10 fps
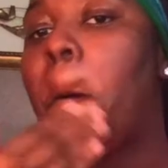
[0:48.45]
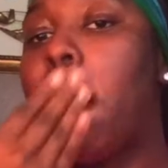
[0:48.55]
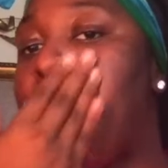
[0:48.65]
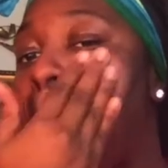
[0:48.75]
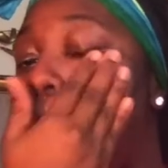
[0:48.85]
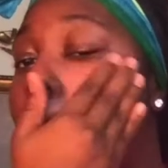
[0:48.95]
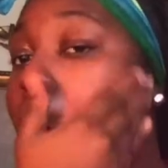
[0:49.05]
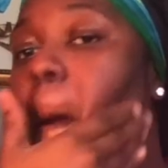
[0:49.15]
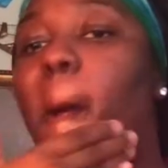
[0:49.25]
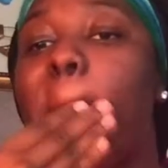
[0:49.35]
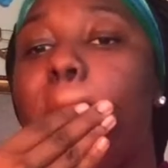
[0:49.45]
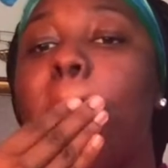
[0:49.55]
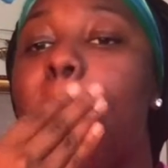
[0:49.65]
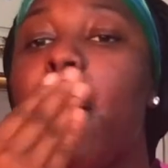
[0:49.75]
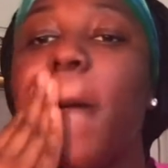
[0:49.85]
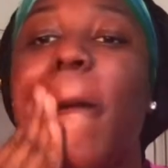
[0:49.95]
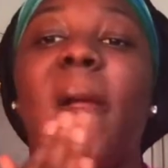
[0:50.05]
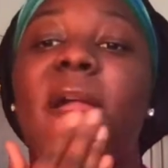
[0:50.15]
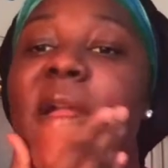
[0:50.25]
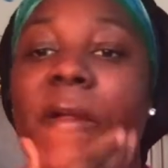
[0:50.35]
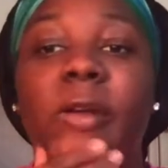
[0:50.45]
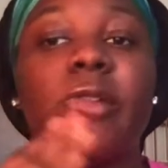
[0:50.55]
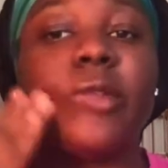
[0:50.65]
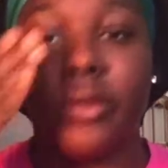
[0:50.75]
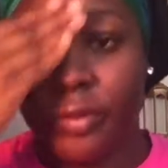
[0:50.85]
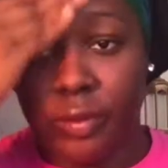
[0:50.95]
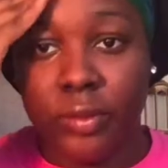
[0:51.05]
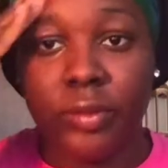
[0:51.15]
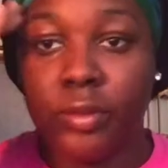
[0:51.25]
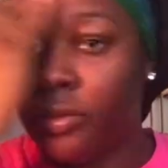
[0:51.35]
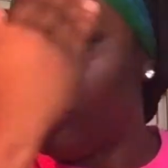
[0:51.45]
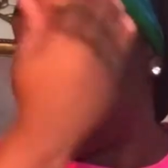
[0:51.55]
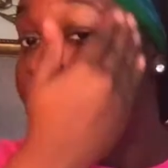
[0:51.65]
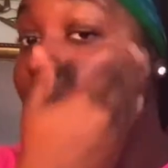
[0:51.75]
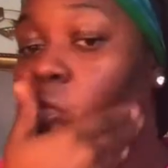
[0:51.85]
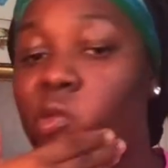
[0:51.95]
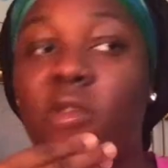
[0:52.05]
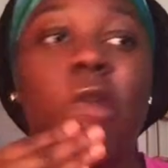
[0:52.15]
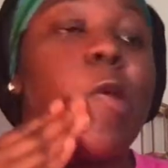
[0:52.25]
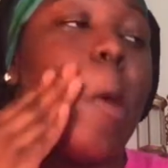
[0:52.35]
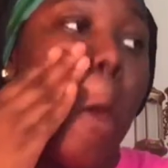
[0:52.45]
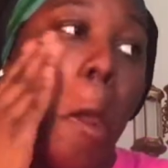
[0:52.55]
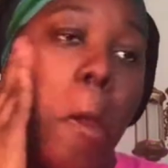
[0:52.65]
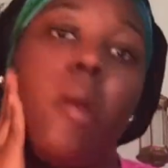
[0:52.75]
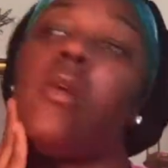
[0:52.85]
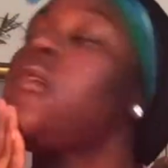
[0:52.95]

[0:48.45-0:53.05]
And then I'm just going to work all of that in. It gets a little bit rough to rub in